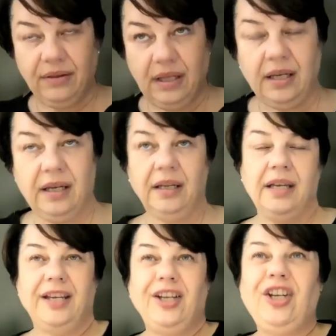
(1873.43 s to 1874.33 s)
the,
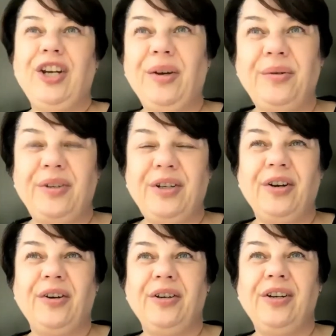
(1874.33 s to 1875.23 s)
you know,
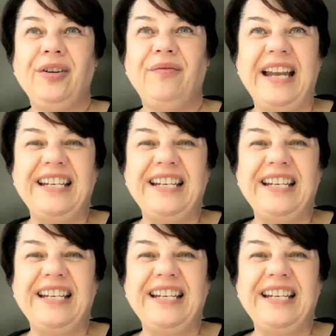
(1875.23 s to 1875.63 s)
your Venn